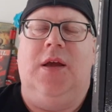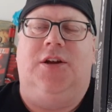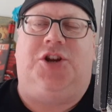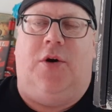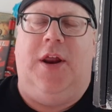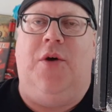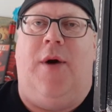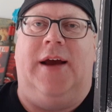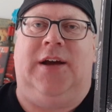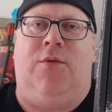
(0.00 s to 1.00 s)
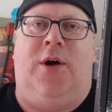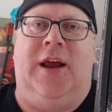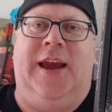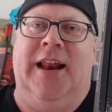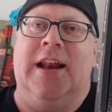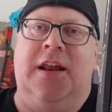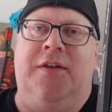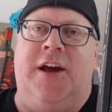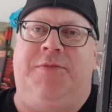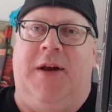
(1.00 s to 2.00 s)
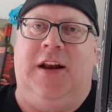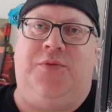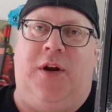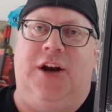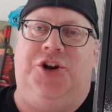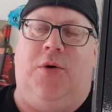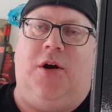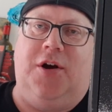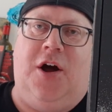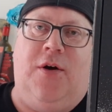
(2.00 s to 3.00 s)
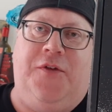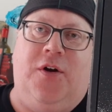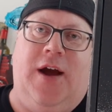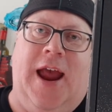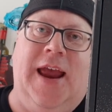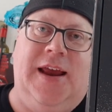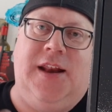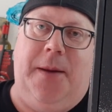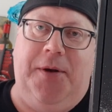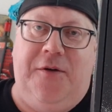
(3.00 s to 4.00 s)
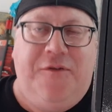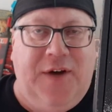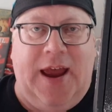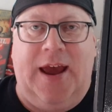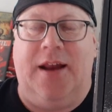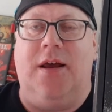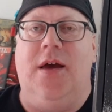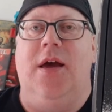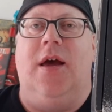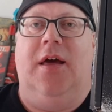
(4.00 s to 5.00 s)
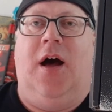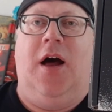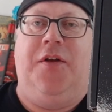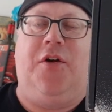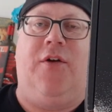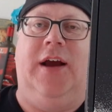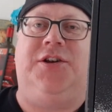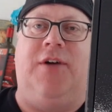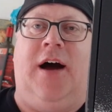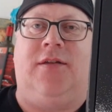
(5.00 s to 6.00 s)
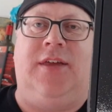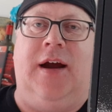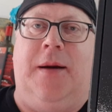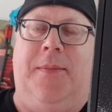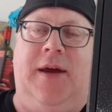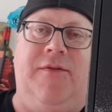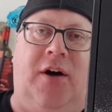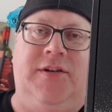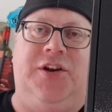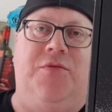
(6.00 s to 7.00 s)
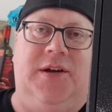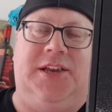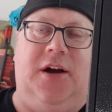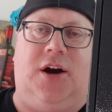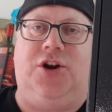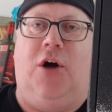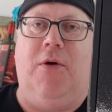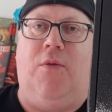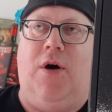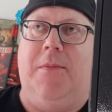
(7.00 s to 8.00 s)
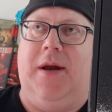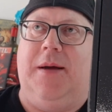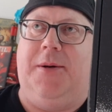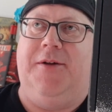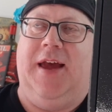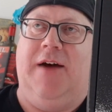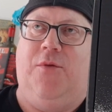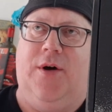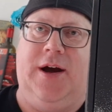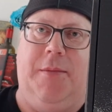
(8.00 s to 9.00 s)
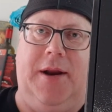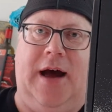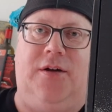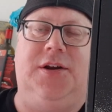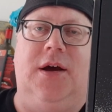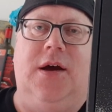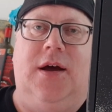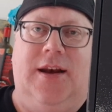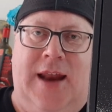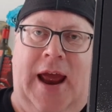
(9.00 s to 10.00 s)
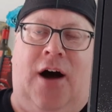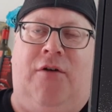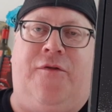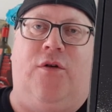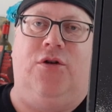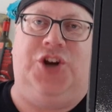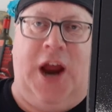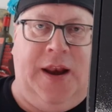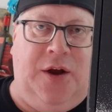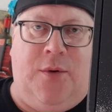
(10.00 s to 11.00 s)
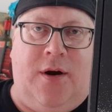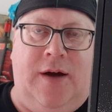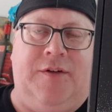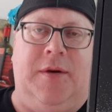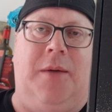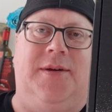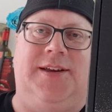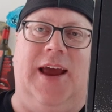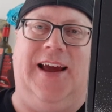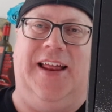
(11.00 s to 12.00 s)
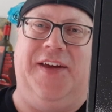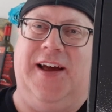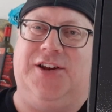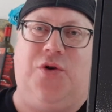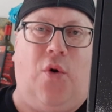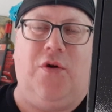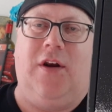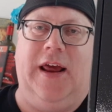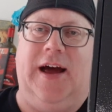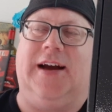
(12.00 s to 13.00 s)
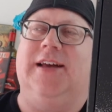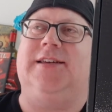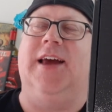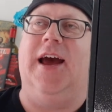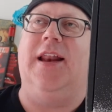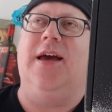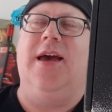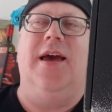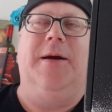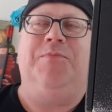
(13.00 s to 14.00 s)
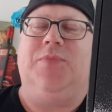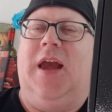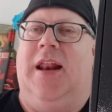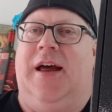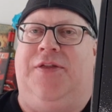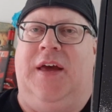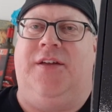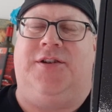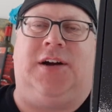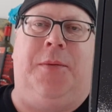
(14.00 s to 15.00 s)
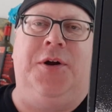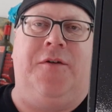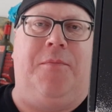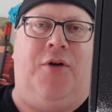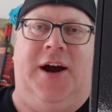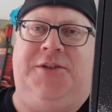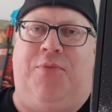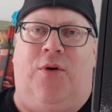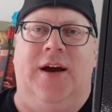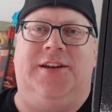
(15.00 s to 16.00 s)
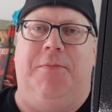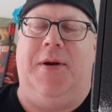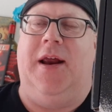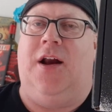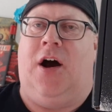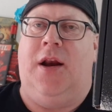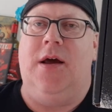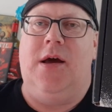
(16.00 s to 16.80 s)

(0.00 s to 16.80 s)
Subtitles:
So anyways, I want to get into this, but I just want to let you all know if you're an AEW fan, the crates are out there. I believe, obviously, you missed the October one, but I believe they have one coming out now for January, if I'm not mistaken. I think it's quarterly, like I said. And I think there's a couple of different price points depending on